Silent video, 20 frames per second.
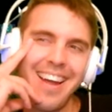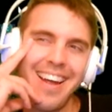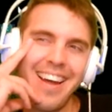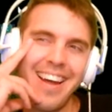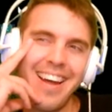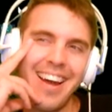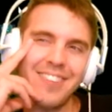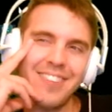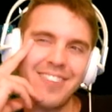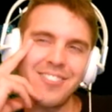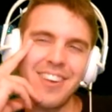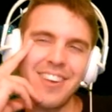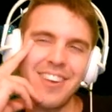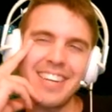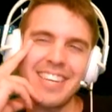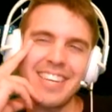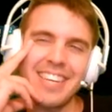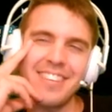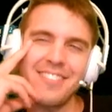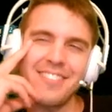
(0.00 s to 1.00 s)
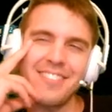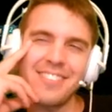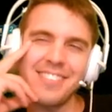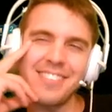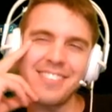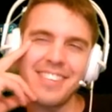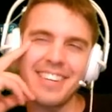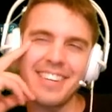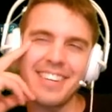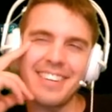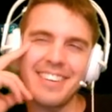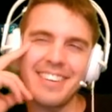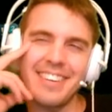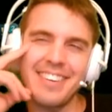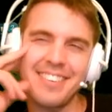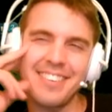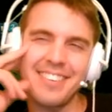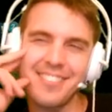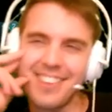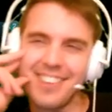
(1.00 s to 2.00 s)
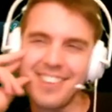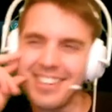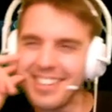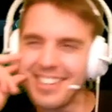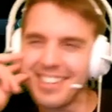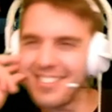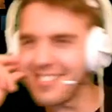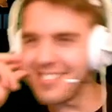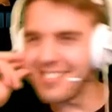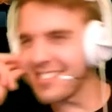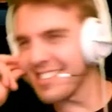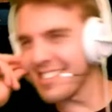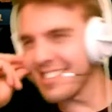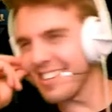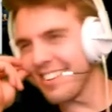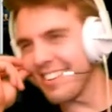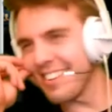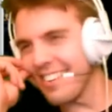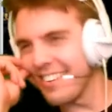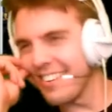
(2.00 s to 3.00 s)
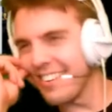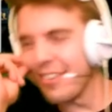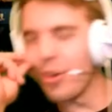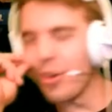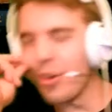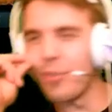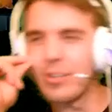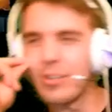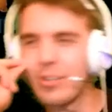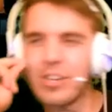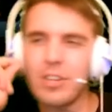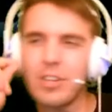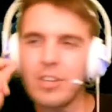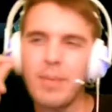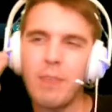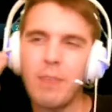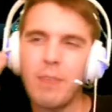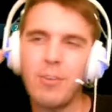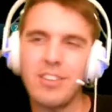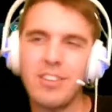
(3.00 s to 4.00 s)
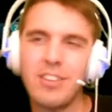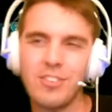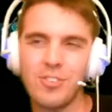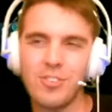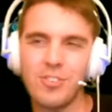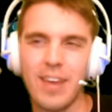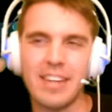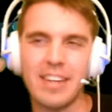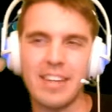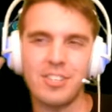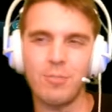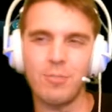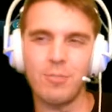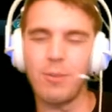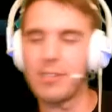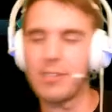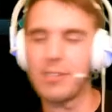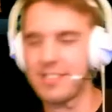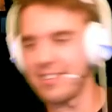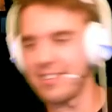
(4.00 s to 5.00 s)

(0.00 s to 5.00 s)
I'm trying to get you to see it. We talked about one other strategy. What was it?